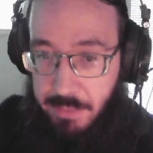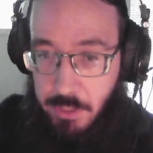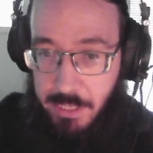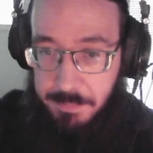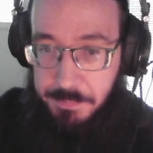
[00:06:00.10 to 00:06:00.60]

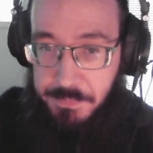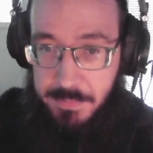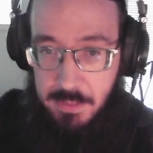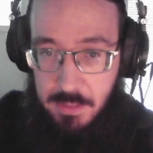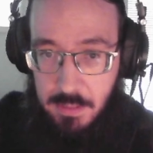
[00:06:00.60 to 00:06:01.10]
our game,
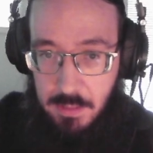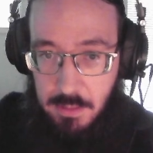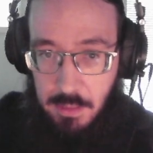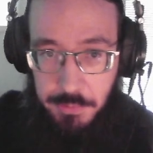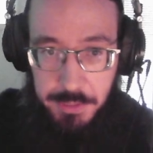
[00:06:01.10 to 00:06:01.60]

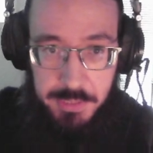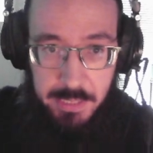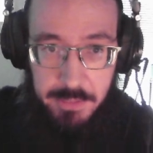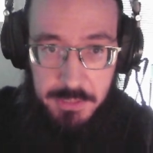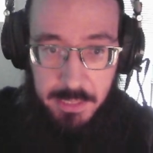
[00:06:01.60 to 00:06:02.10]
load the
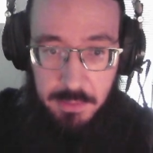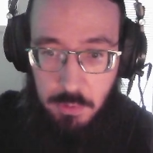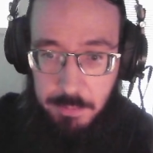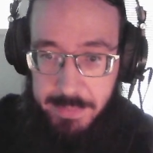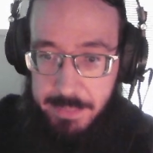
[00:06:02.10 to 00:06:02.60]
save that's on the
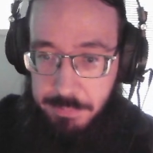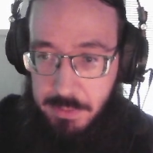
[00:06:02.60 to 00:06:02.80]
world map,